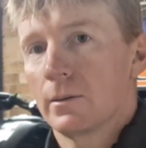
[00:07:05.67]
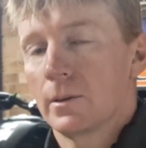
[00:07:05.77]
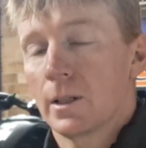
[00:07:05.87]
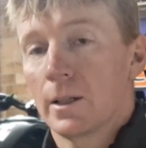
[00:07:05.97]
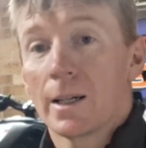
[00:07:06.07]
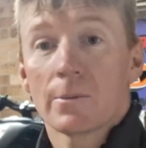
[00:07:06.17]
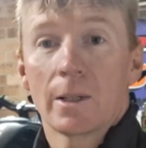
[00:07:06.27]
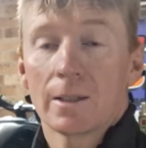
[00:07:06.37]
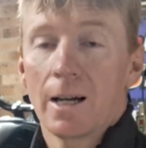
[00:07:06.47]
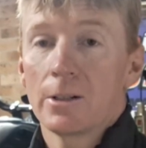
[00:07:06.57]
you know,
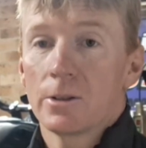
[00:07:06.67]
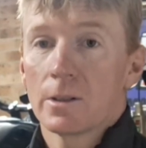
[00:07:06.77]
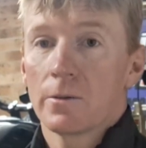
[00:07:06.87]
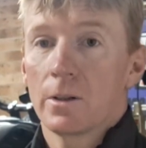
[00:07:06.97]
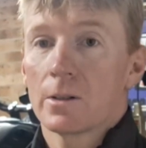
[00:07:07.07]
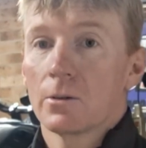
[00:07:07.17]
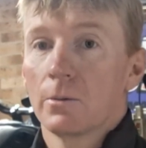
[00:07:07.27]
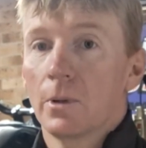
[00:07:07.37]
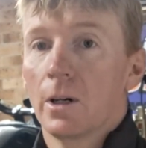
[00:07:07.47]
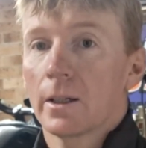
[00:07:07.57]
expectations for this little
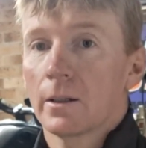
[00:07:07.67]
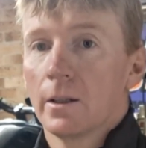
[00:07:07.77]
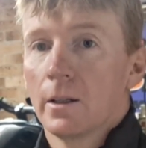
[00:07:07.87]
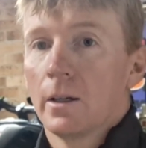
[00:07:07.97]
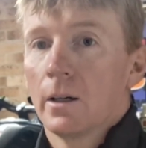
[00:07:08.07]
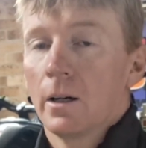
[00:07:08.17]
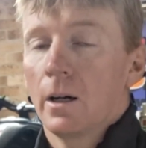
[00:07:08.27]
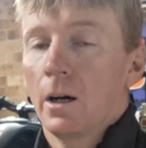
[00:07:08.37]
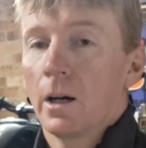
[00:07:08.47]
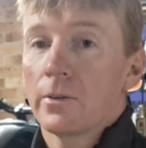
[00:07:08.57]
bike.
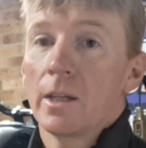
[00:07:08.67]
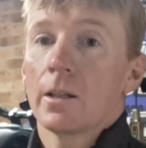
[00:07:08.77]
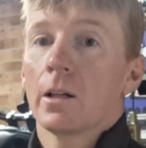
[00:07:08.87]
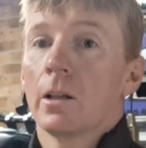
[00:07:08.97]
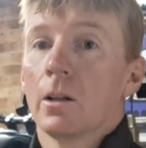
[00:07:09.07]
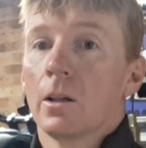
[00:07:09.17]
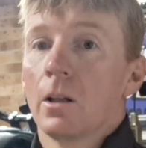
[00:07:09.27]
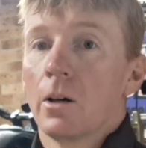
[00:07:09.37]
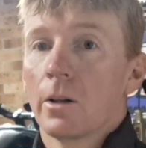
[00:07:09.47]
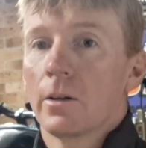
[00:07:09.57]
I think a
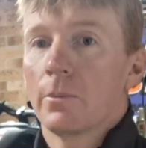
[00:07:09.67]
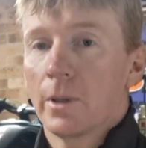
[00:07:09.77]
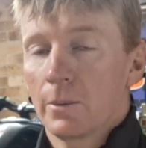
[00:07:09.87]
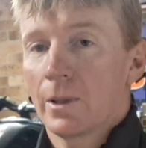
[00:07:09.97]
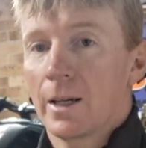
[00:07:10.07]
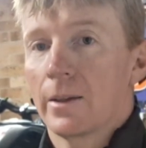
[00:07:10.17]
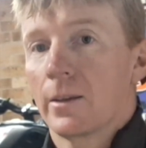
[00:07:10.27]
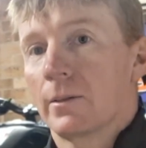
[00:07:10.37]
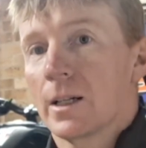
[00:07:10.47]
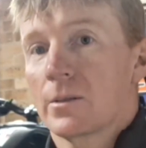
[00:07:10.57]
lot of the people out there,
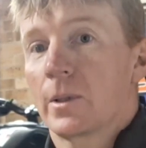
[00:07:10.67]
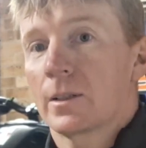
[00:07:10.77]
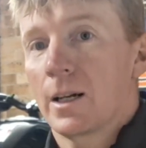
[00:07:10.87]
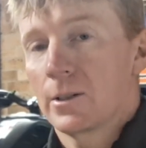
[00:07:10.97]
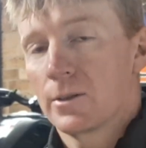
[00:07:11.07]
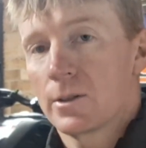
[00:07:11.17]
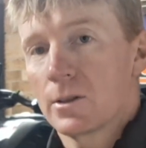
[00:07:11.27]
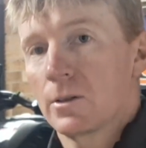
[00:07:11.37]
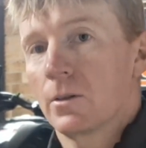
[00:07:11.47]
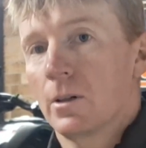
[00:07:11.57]
their expectations are
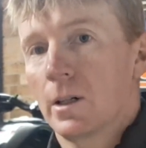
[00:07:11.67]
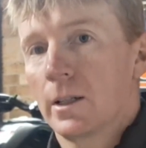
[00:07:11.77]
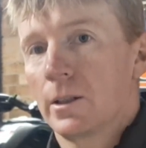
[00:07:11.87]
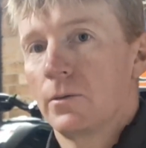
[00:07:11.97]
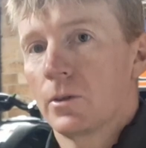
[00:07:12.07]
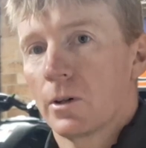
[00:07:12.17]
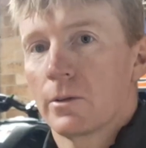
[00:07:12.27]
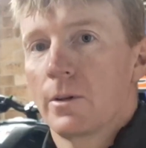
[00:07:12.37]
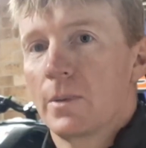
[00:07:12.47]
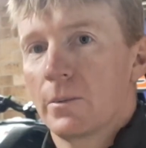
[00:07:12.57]
too high. You've got to
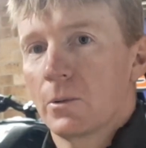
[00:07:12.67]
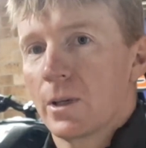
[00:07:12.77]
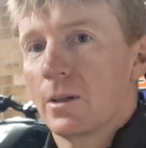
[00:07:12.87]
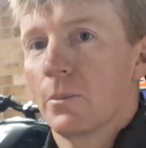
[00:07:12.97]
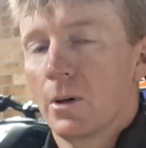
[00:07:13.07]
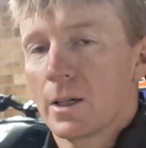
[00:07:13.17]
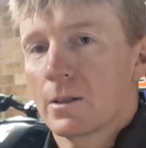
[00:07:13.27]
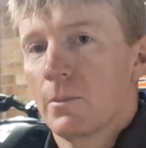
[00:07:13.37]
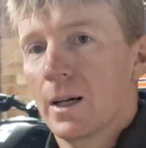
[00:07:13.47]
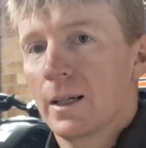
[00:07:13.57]
remember where the bike's
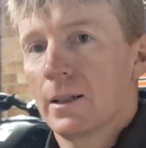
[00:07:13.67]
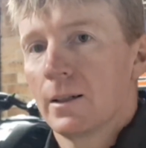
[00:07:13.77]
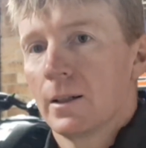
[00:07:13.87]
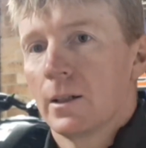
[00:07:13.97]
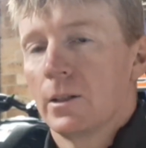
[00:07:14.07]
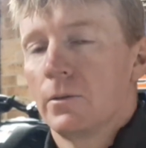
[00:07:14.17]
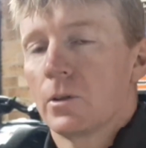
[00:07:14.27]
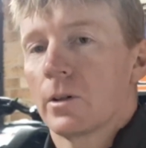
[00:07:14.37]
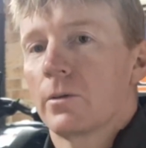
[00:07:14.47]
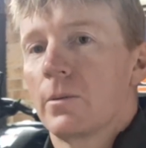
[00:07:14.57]
made. You've
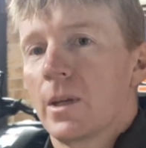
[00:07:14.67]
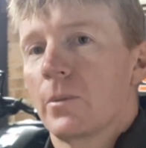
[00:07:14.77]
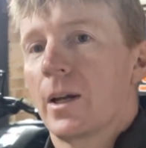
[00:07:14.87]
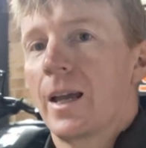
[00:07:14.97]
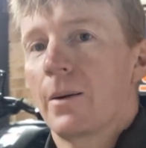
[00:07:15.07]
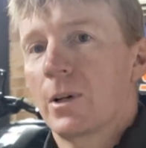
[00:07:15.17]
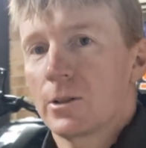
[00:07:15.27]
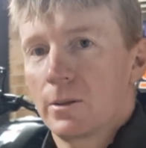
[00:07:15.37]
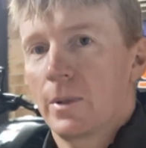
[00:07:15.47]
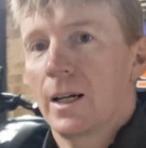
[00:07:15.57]
got to remember how
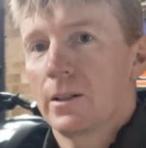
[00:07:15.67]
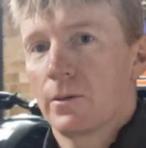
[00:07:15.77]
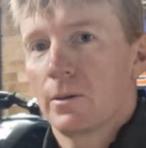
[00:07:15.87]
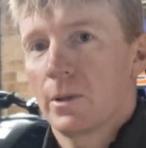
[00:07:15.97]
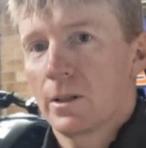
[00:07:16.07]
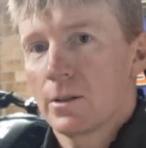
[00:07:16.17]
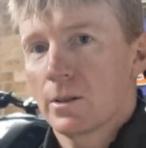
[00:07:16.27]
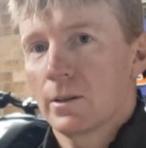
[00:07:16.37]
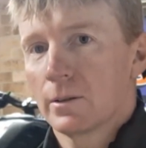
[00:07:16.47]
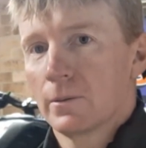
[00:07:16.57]
much you paid for the
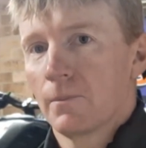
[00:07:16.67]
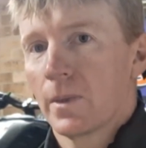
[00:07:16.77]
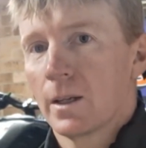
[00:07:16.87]
motorcycle.